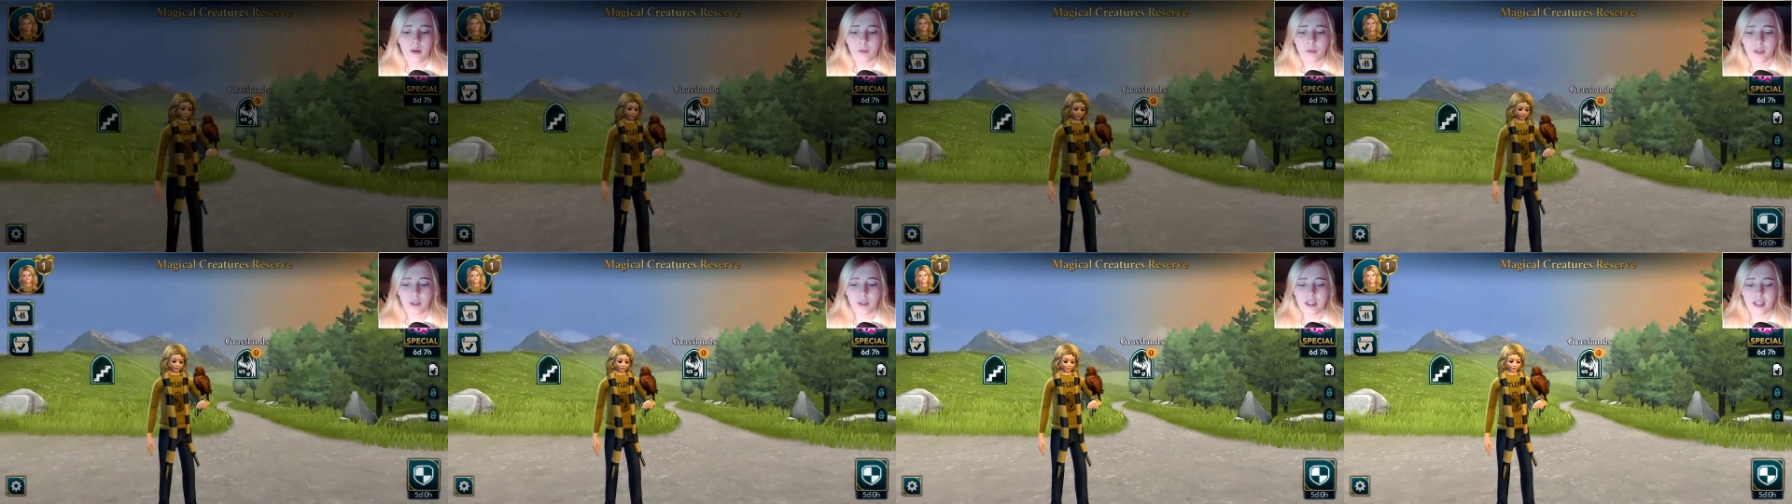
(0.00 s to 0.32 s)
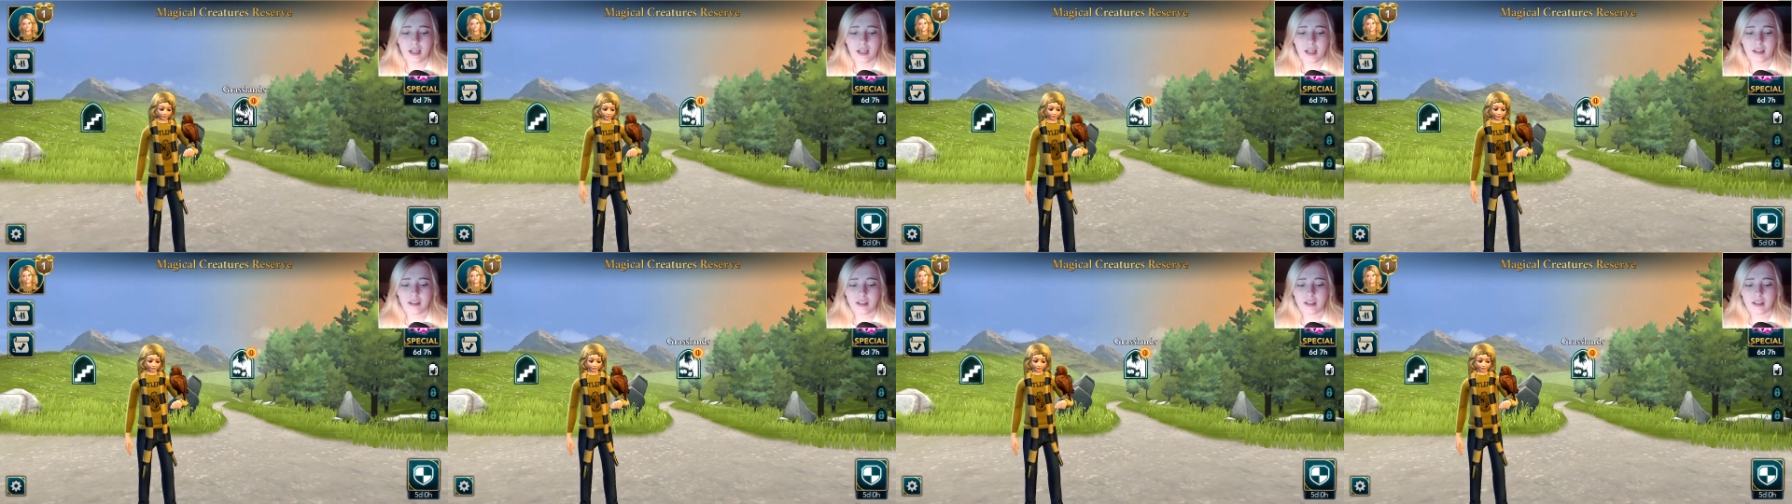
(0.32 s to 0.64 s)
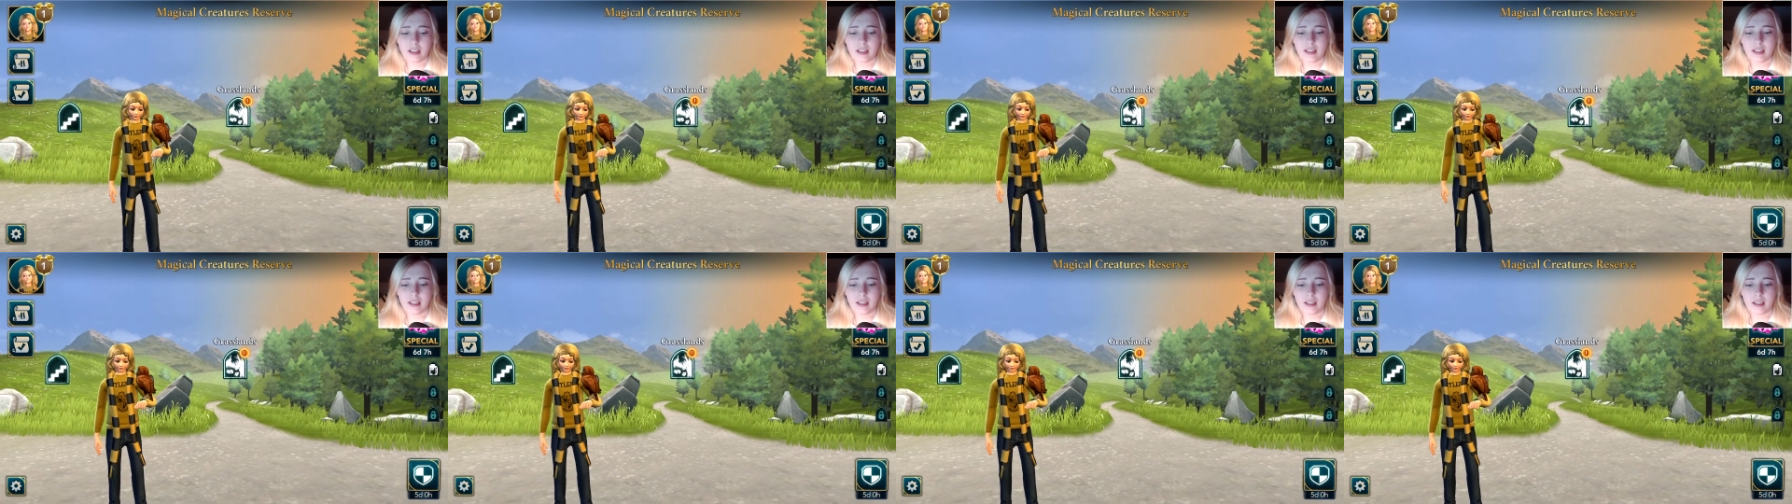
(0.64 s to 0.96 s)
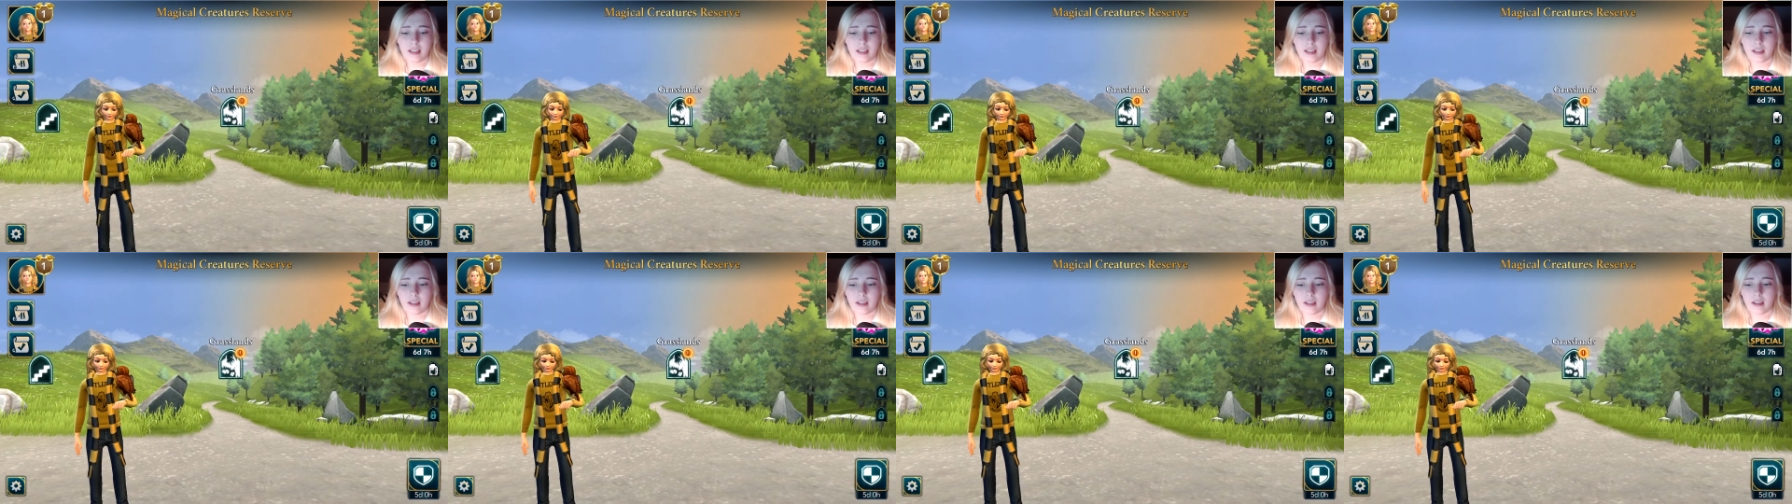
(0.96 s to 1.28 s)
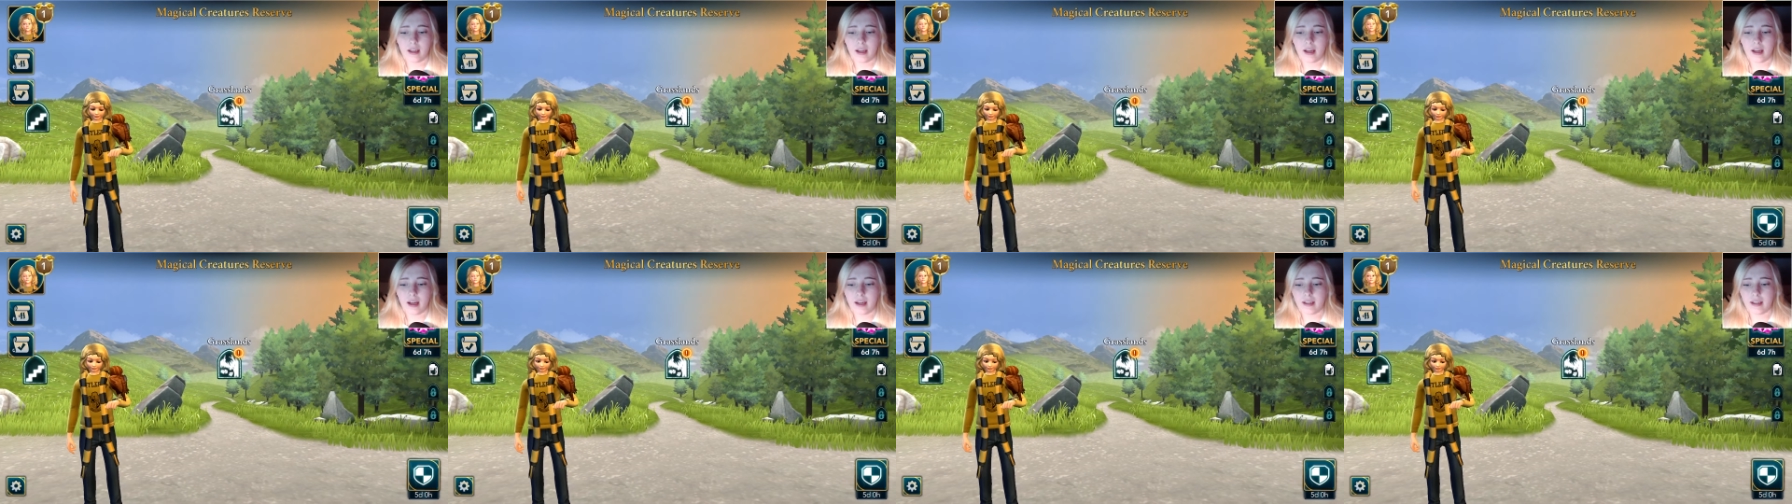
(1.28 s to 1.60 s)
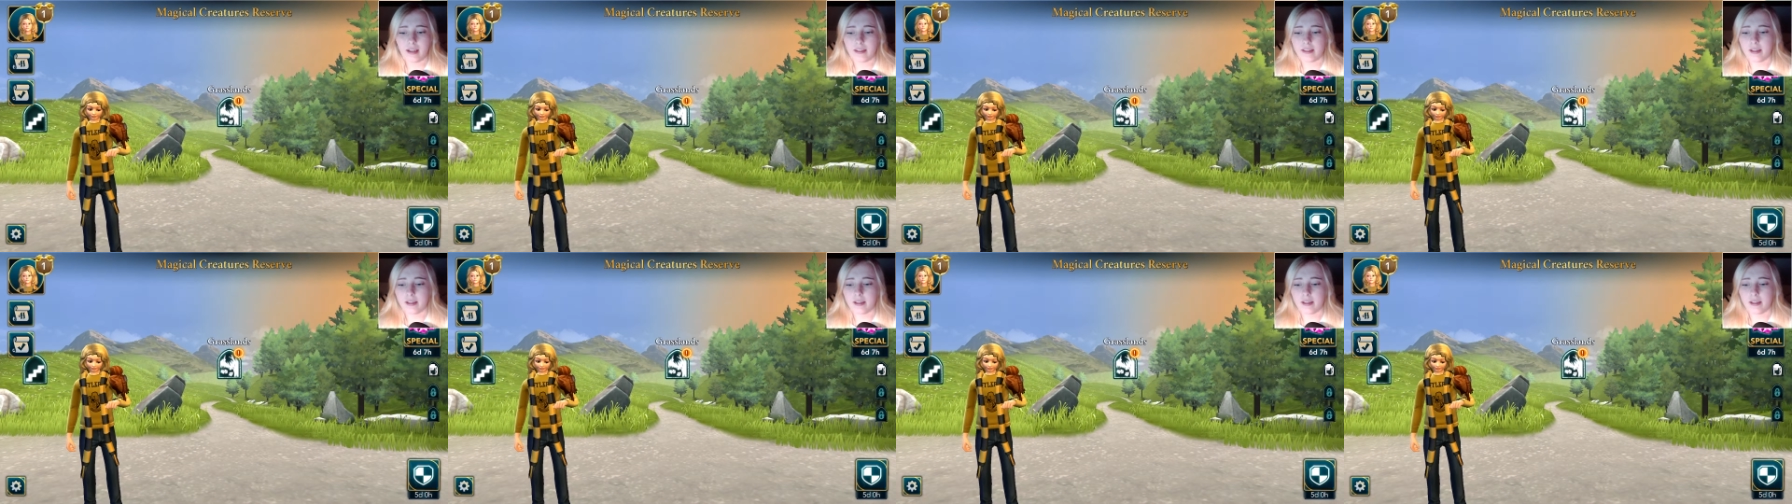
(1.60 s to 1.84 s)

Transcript: which actually has